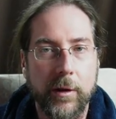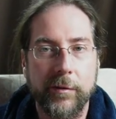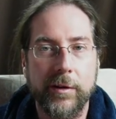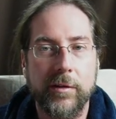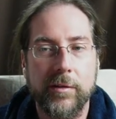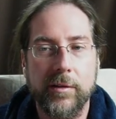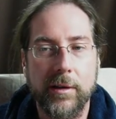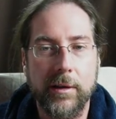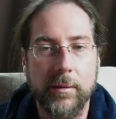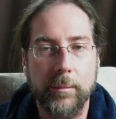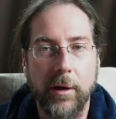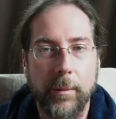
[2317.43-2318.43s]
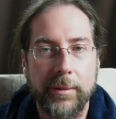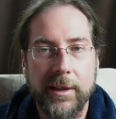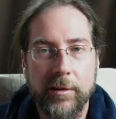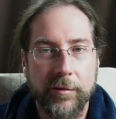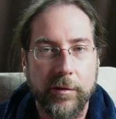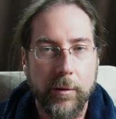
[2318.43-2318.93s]
if it's uh, mopping
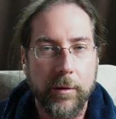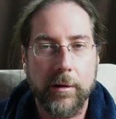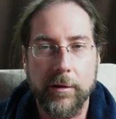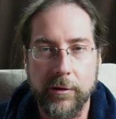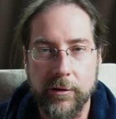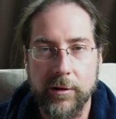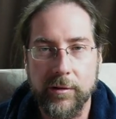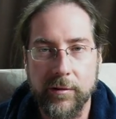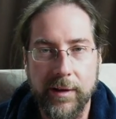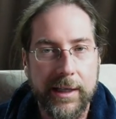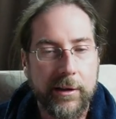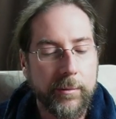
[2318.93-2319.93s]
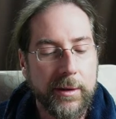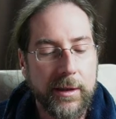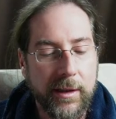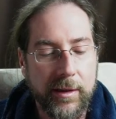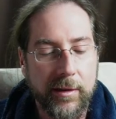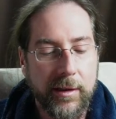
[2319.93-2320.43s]
the floor or just vacuuming
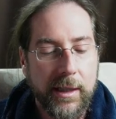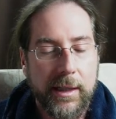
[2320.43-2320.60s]
can